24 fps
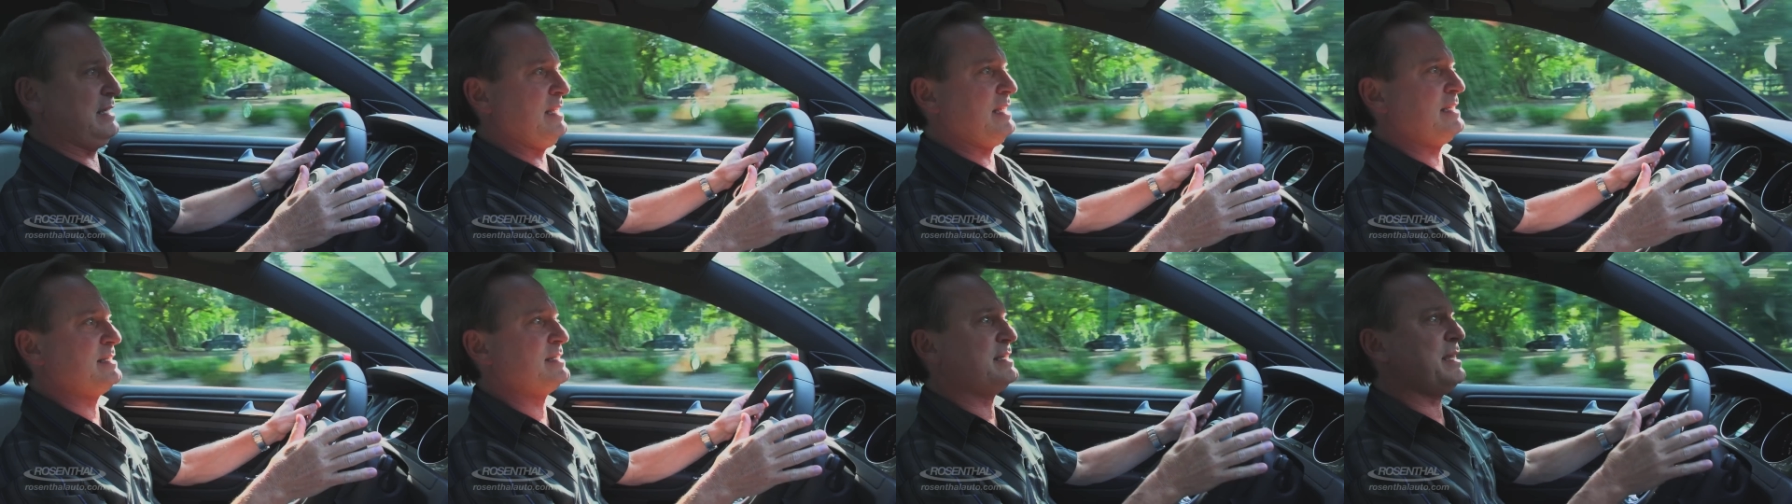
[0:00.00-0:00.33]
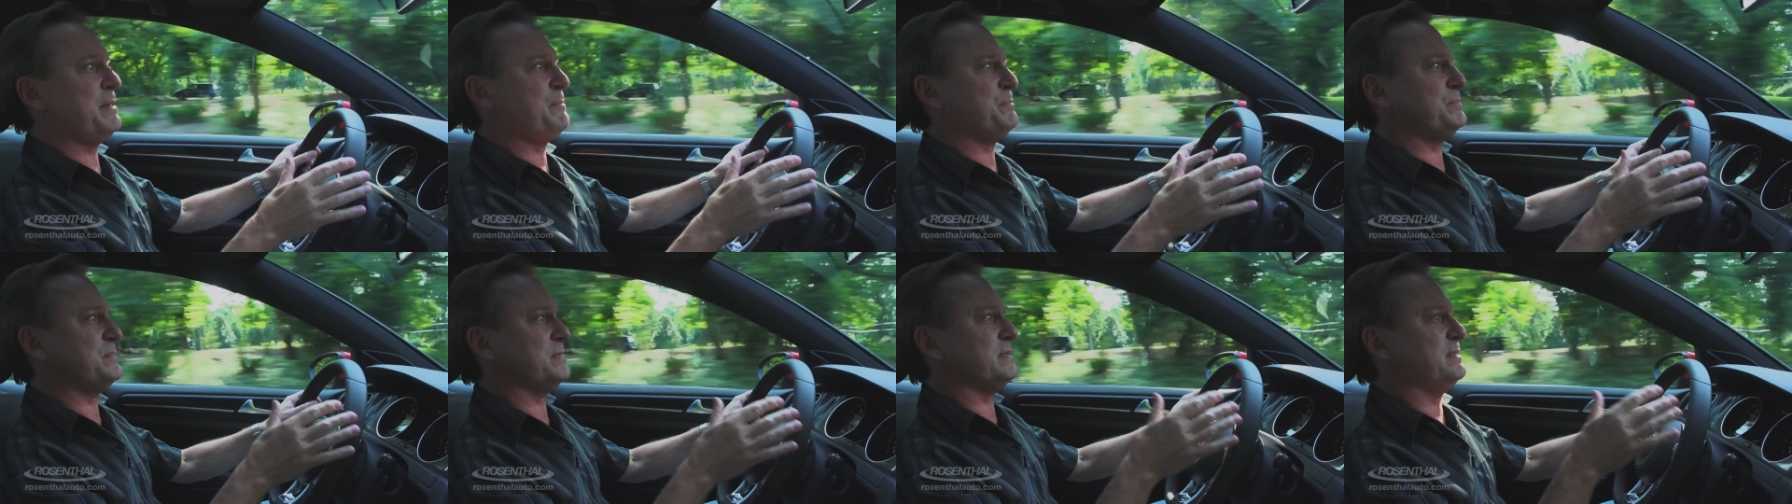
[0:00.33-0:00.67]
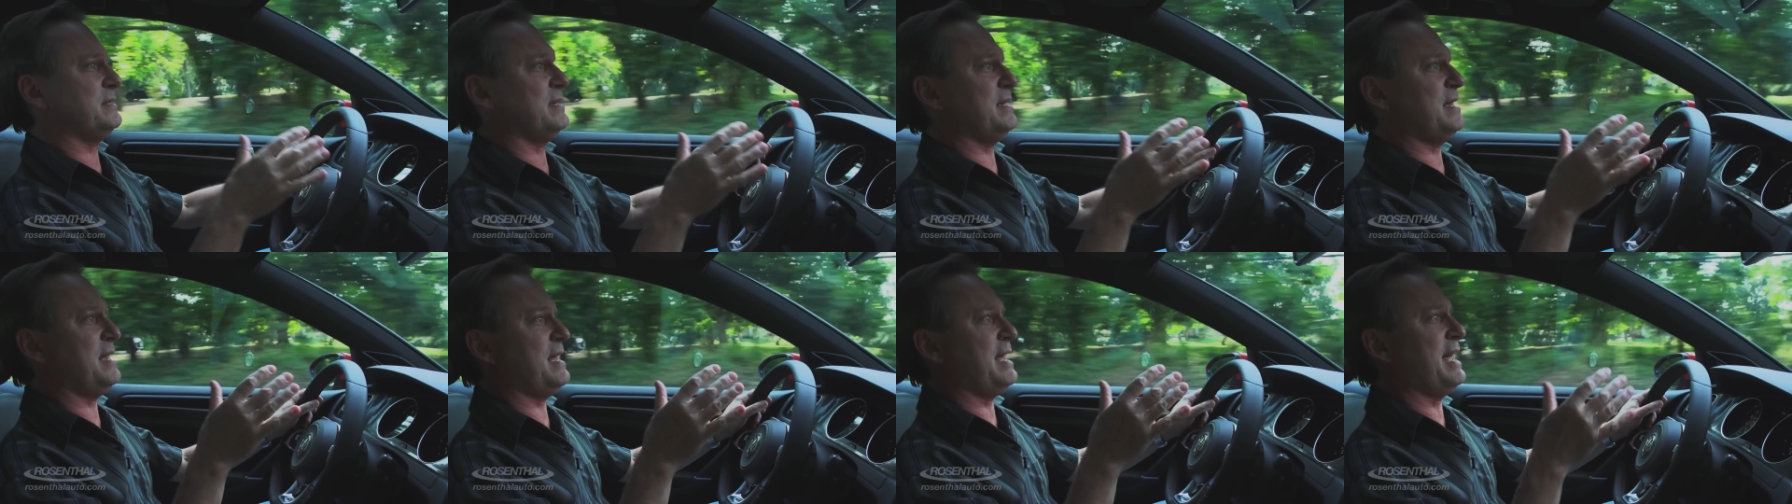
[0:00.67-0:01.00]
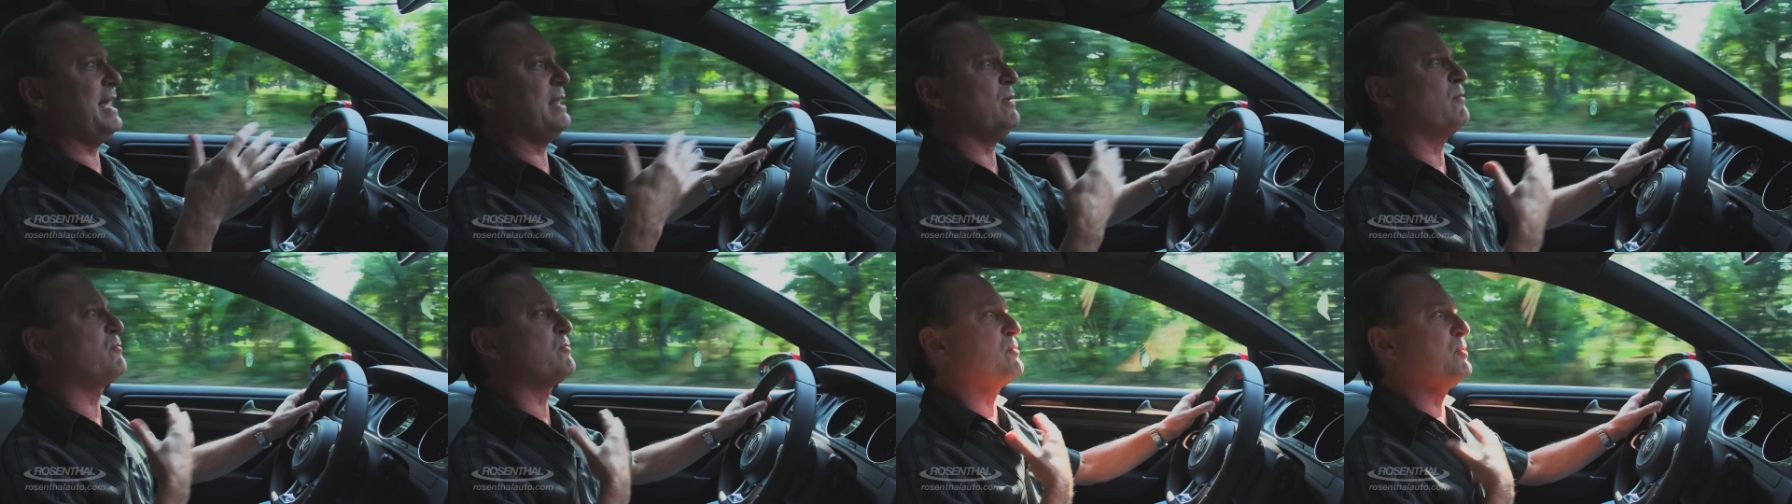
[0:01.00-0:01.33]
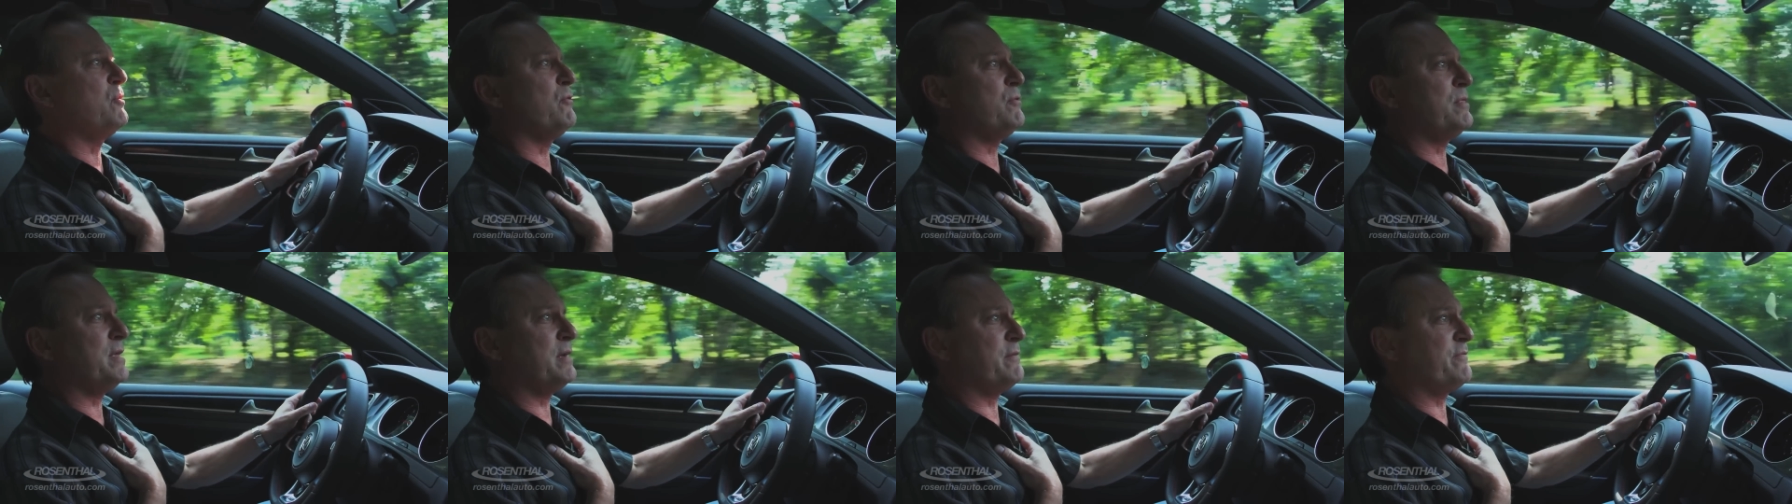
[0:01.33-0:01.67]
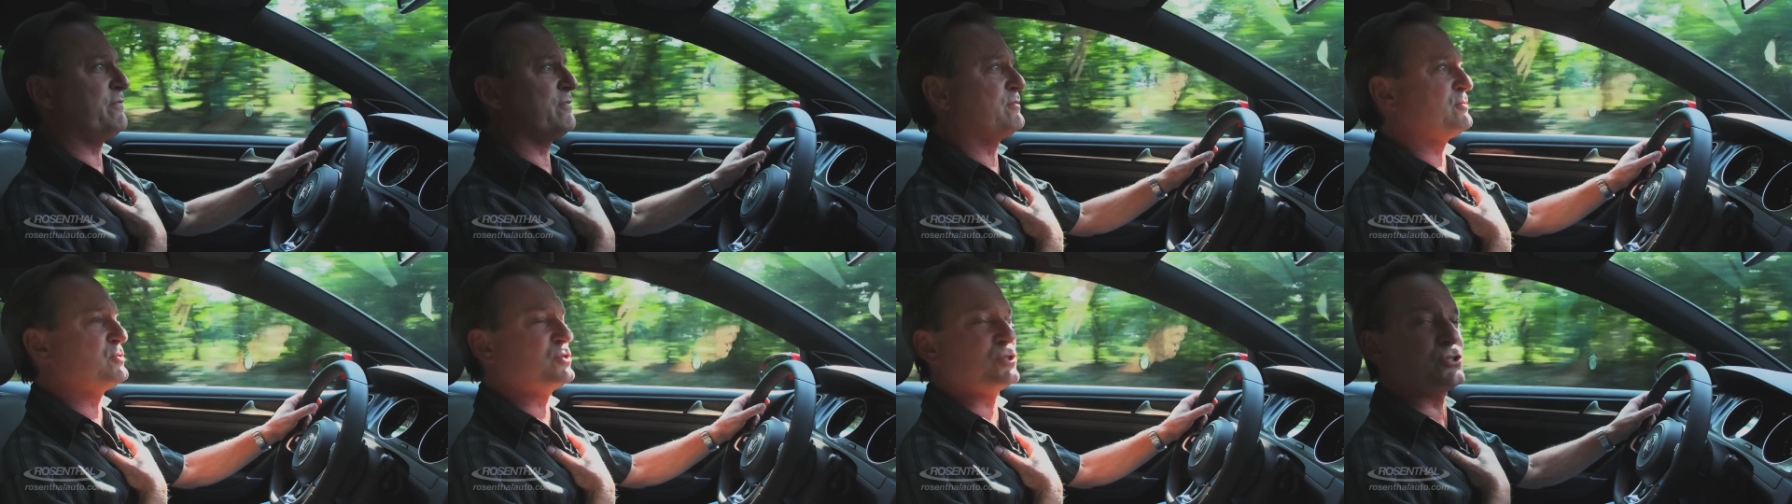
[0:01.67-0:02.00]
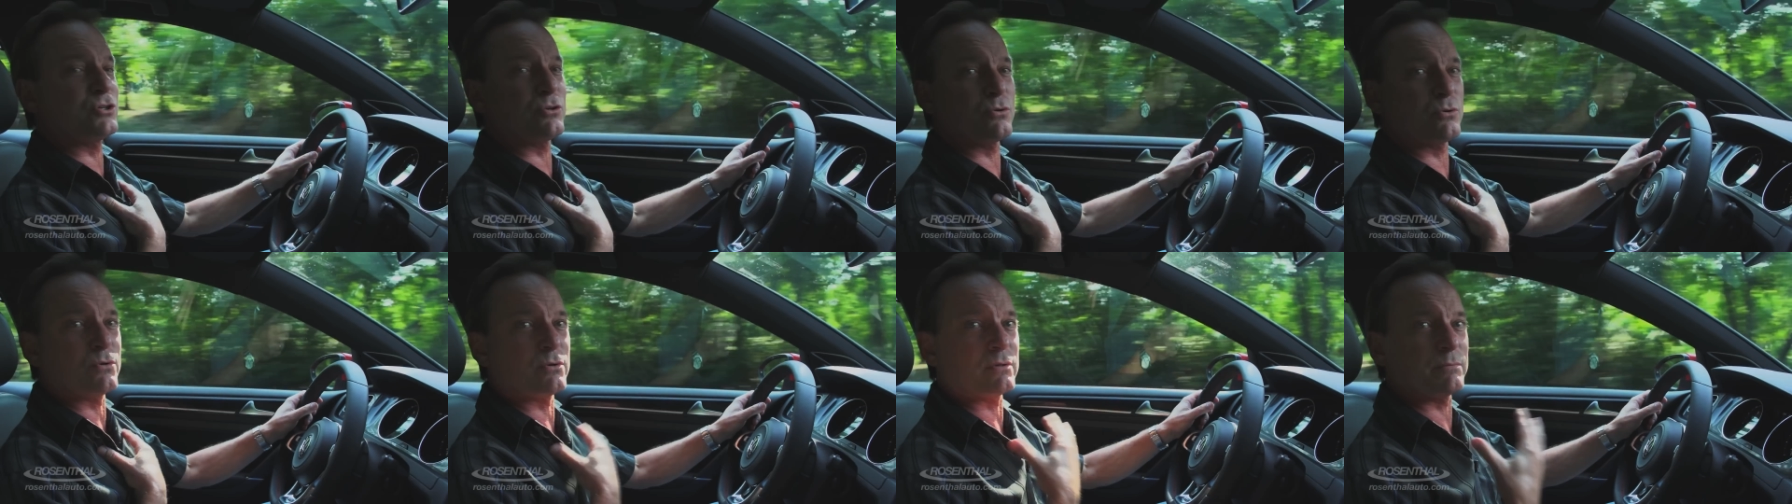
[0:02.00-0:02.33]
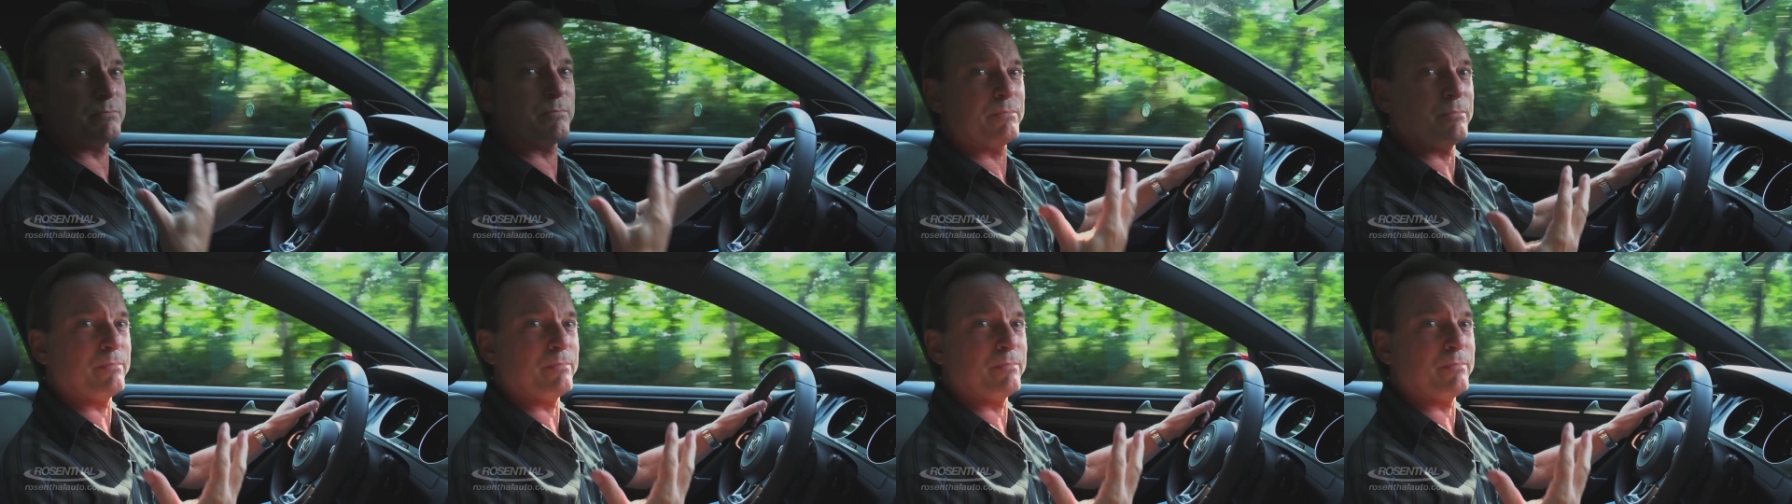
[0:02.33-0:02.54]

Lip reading: except I don't know that for sure